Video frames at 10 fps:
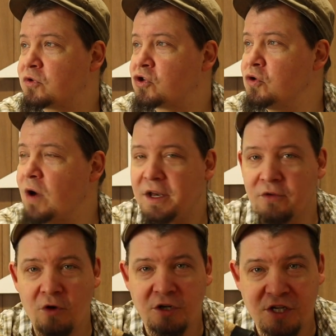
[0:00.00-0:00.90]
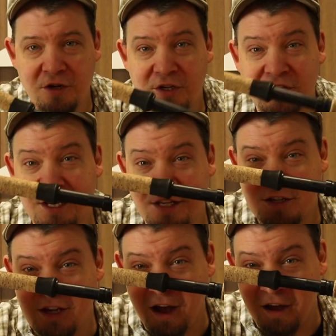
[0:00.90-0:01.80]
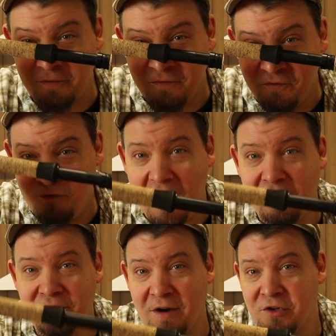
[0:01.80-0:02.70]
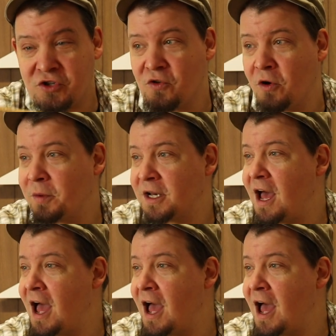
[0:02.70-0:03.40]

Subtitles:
two-handed rod series is a very, very strong bet.